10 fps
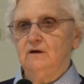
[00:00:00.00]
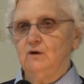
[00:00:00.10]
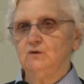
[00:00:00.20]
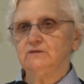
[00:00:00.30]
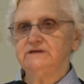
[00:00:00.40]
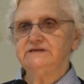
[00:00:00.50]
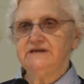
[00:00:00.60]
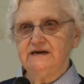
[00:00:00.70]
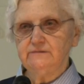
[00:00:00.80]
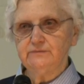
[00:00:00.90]
Only
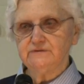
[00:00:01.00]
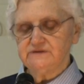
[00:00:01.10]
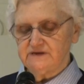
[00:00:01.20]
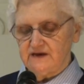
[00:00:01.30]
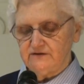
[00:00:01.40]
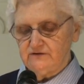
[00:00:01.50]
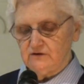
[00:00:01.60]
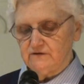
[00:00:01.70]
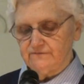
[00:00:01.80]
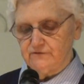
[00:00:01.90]
10%
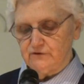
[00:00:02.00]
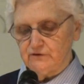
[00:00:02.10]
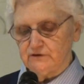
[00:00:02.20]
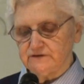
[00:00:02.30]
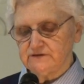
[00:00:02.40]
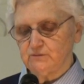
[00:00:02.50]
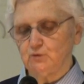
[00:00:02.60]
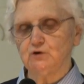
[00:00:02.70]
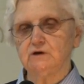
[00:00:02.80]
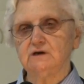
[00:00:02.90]
of girls
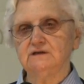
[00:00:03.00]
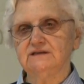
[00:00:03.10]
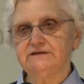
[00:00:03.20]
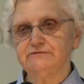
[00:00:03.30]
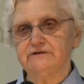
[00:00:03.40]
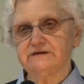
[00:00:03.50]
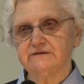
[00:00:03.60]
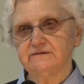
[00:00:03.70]
were literate,